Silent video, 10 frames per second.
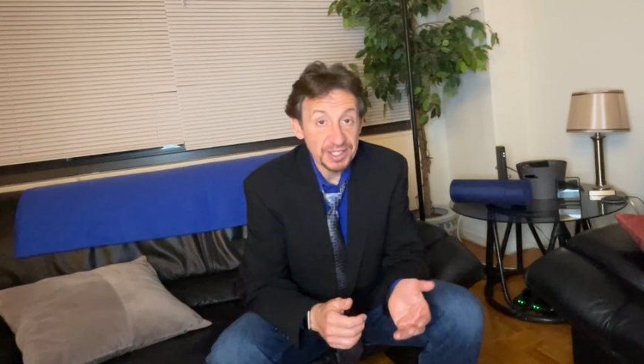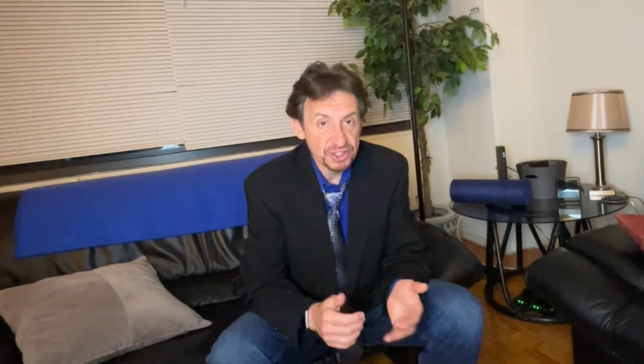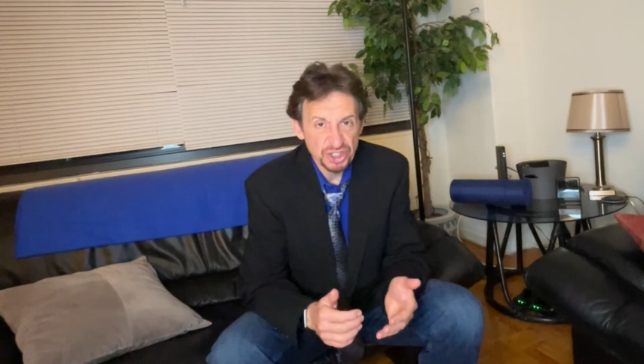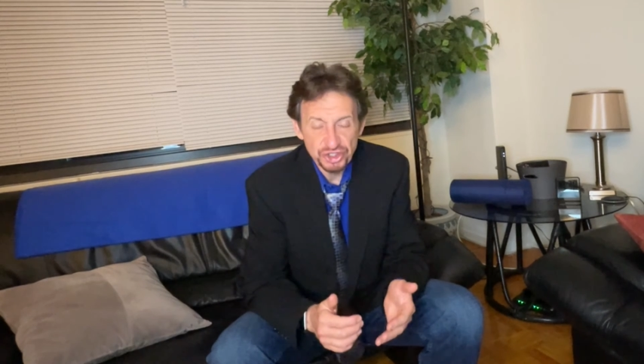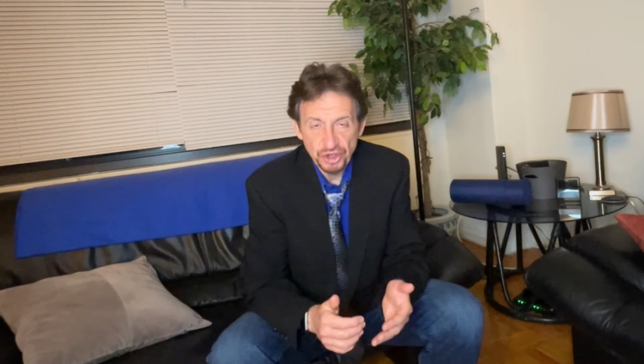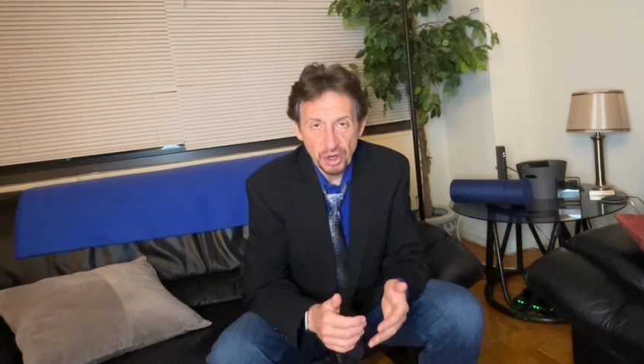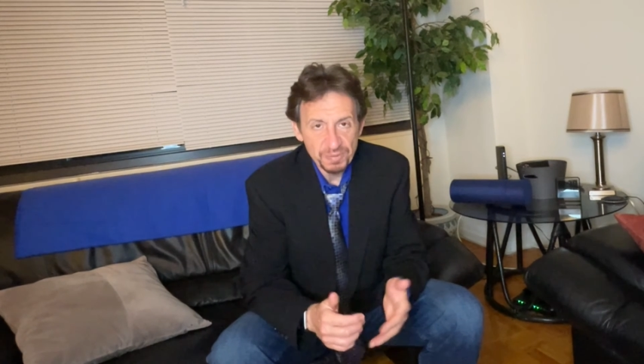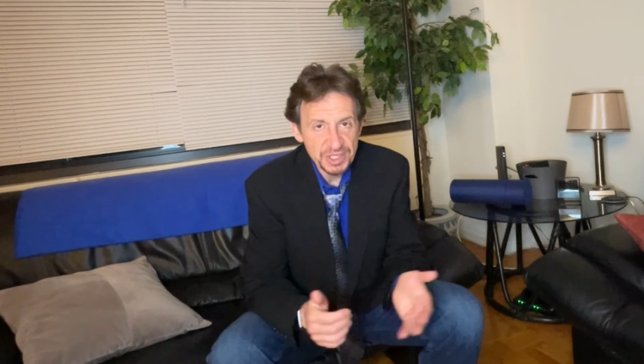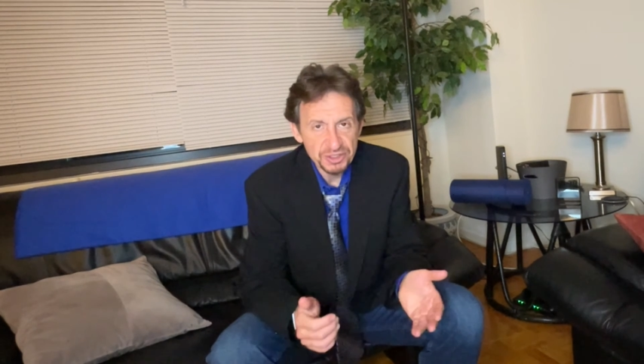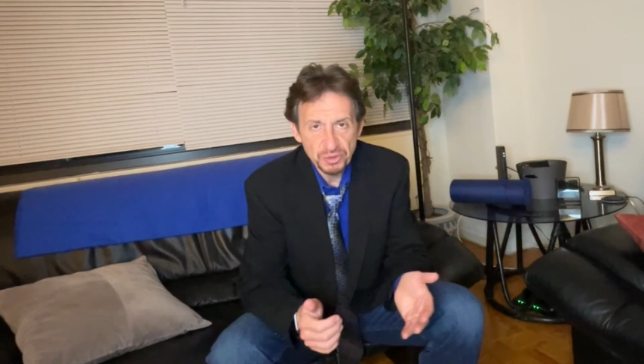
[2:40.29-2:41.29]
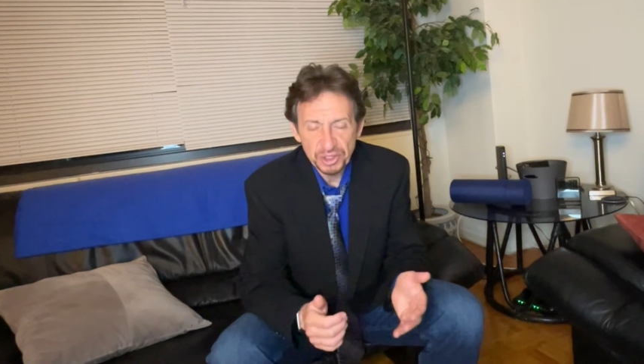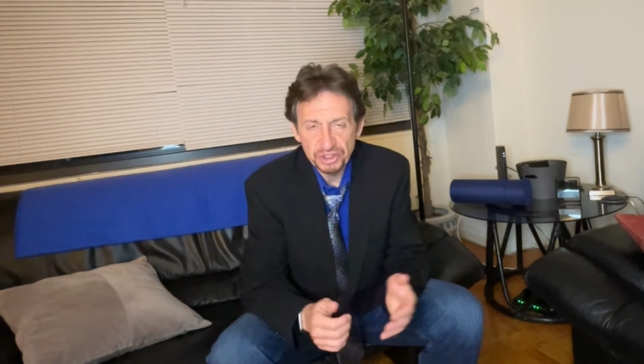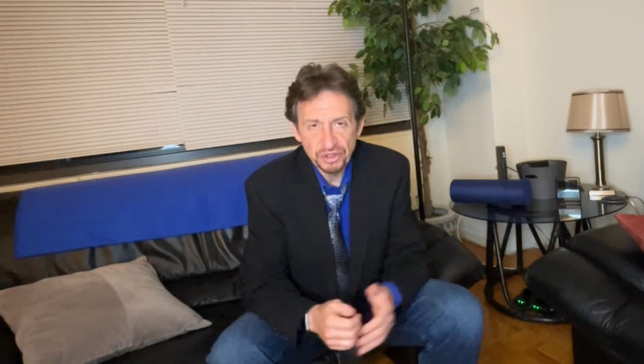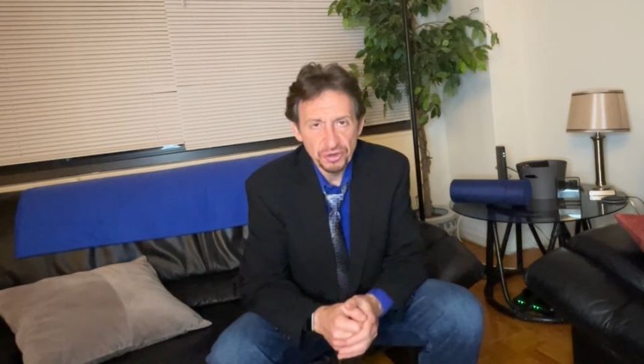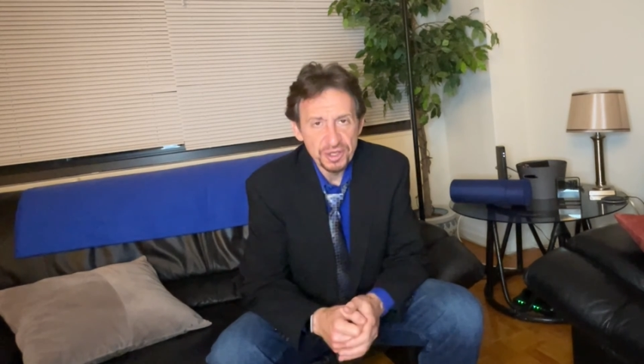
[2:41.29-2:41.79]
as a sharp district
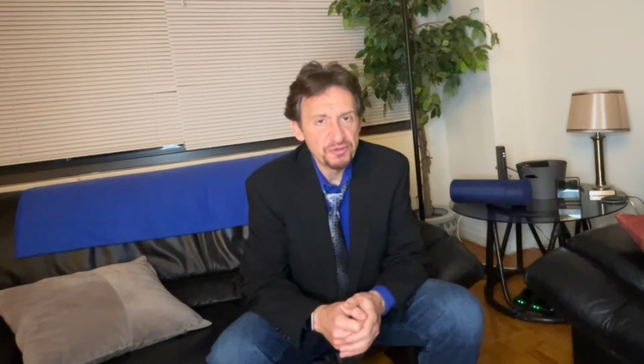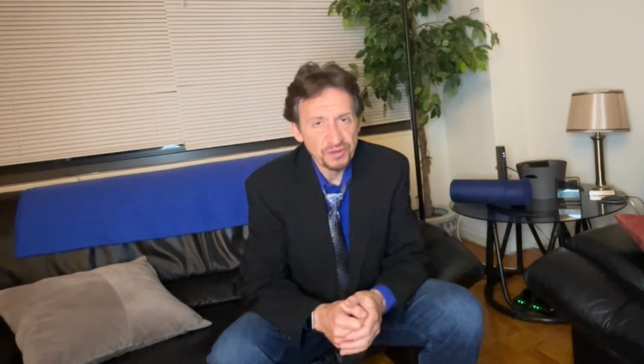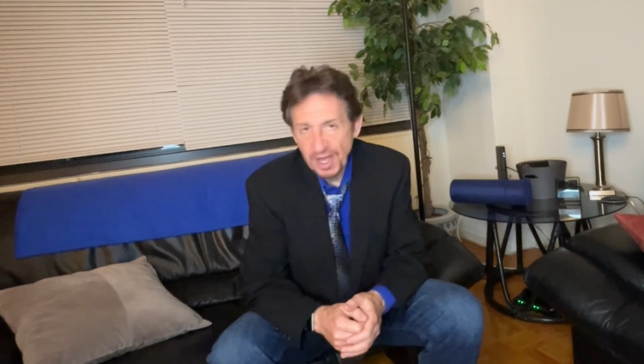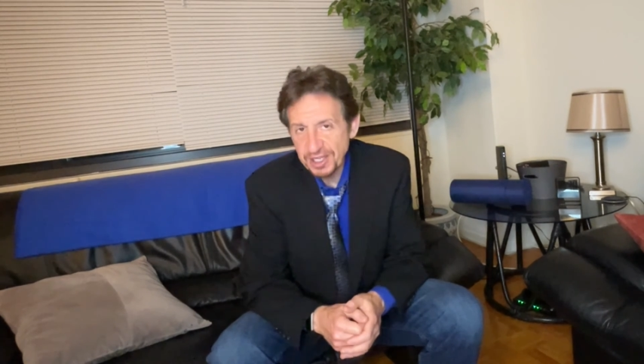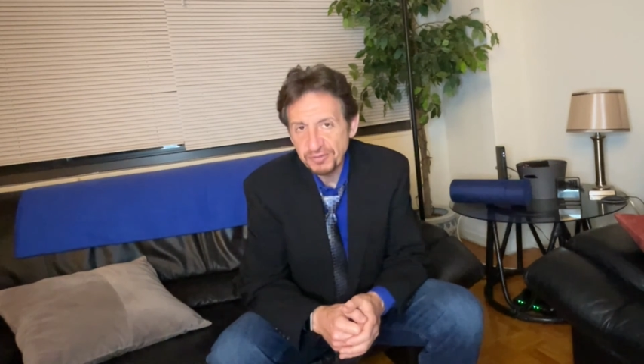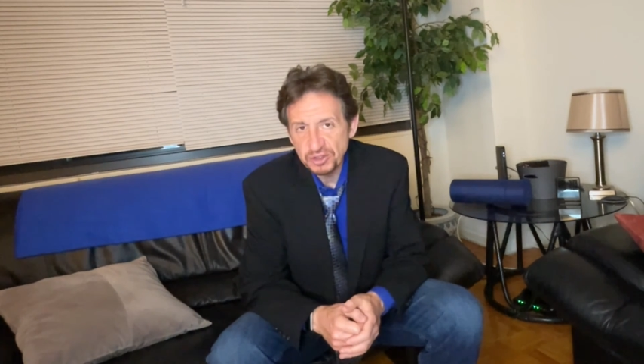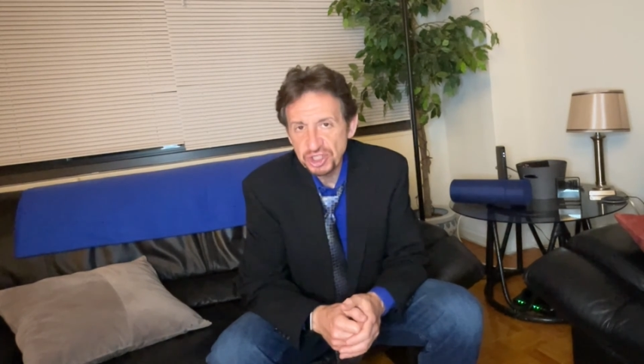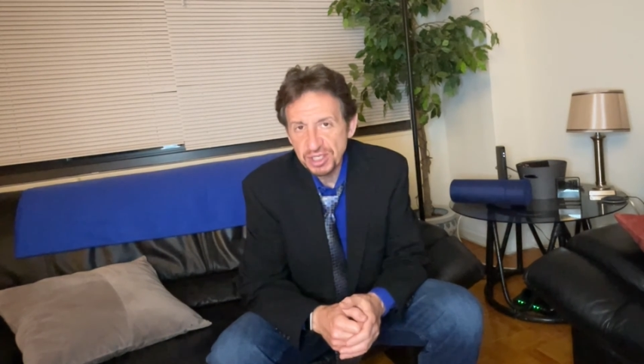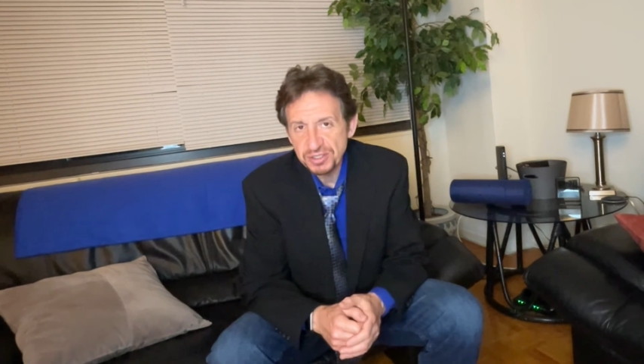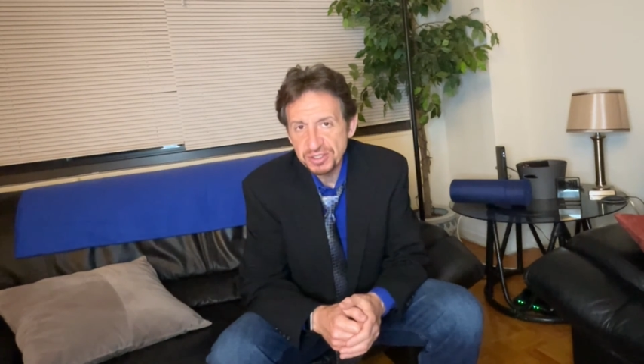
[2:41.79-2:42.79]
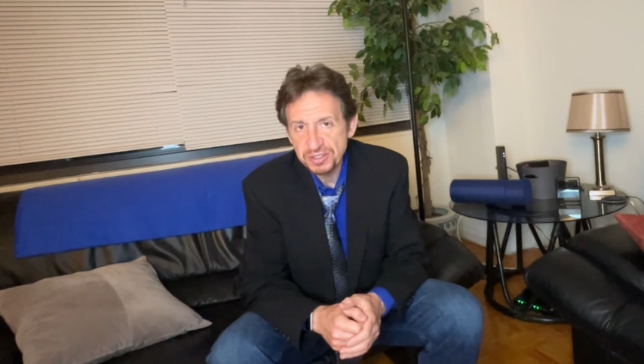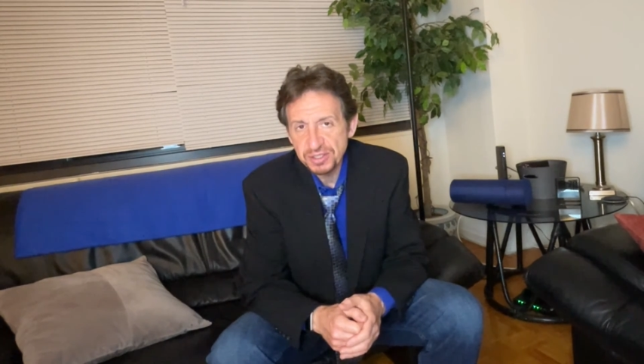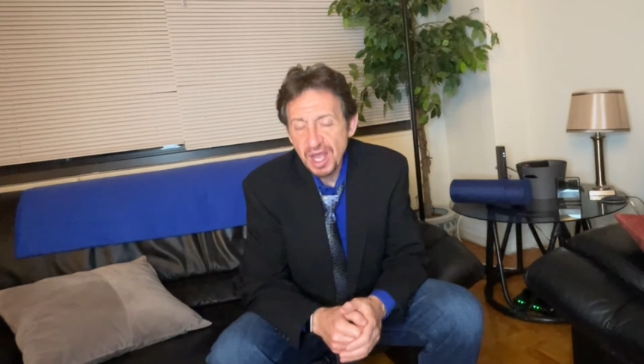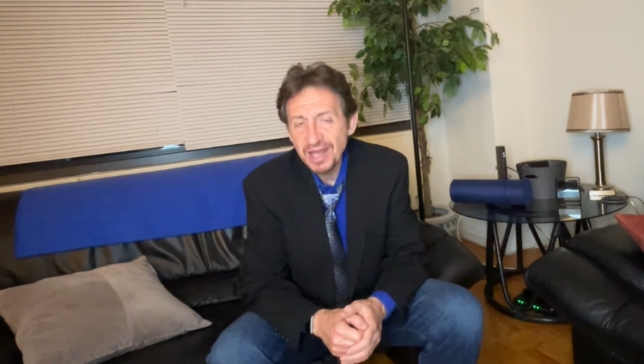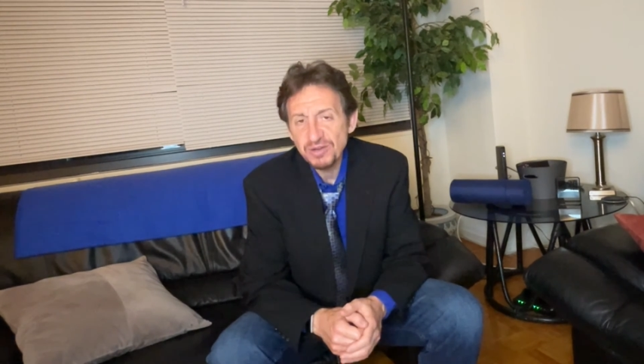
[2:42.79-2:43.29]
attorney fighting for justice
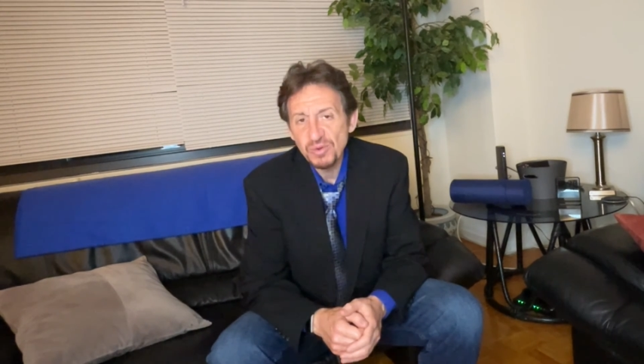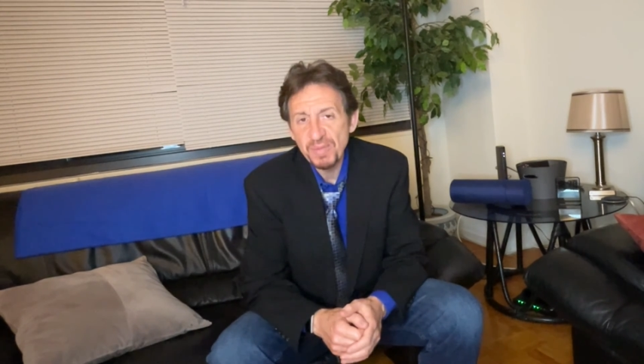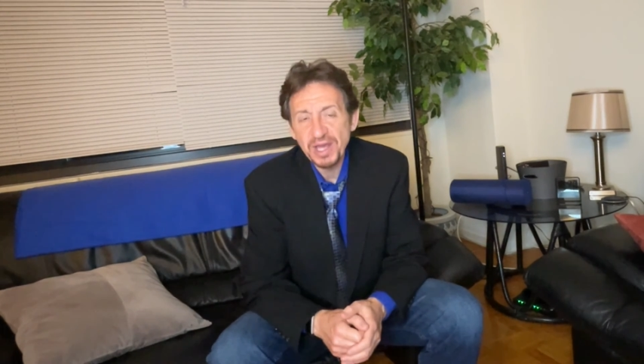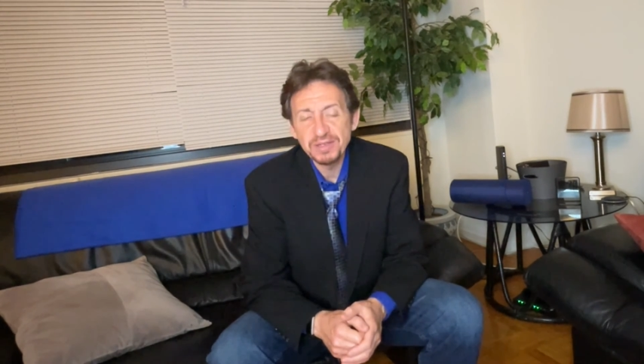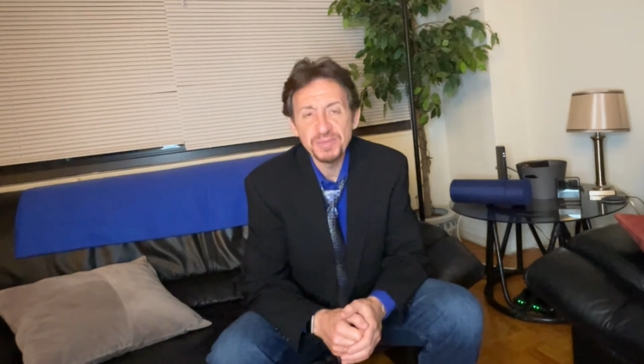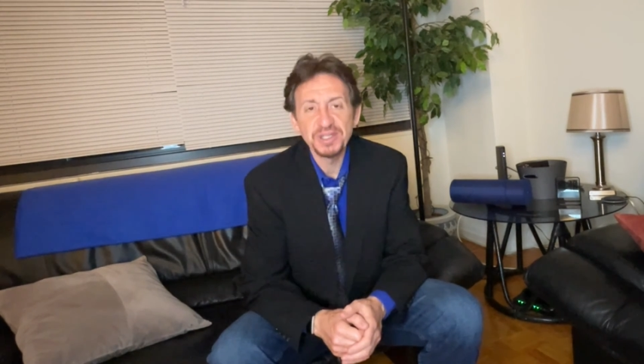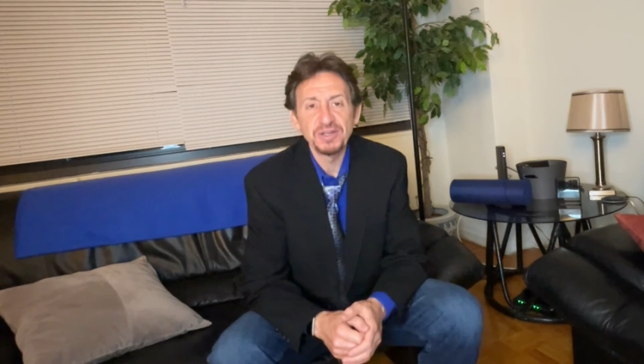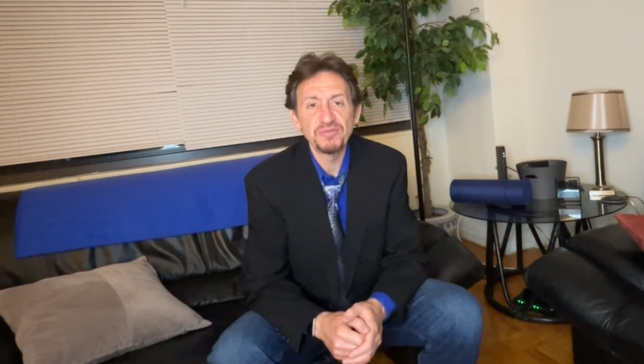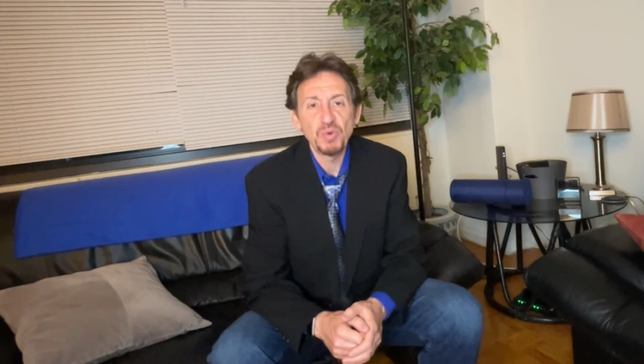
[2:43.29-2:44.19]
kind of reminded me of